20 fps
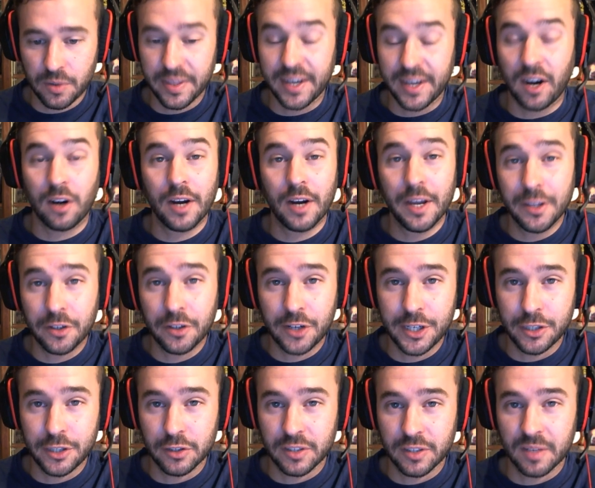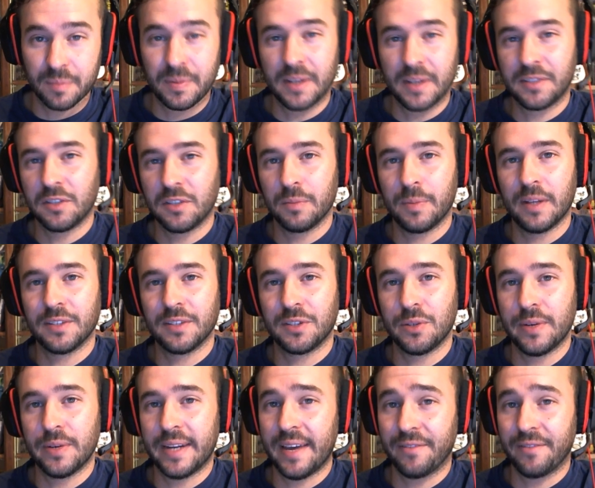and then our other creatures get
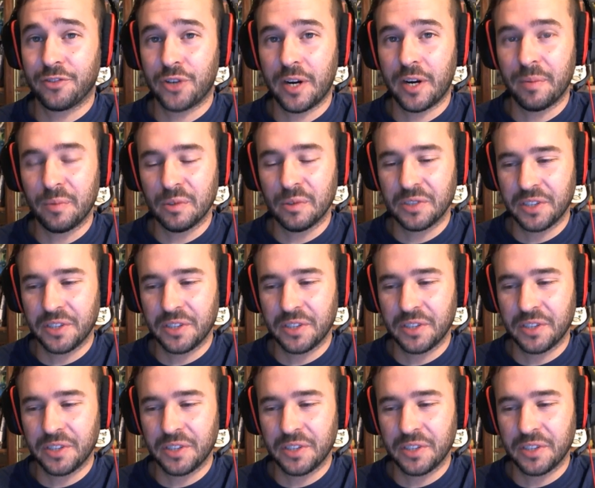+2/+2 and have Trample.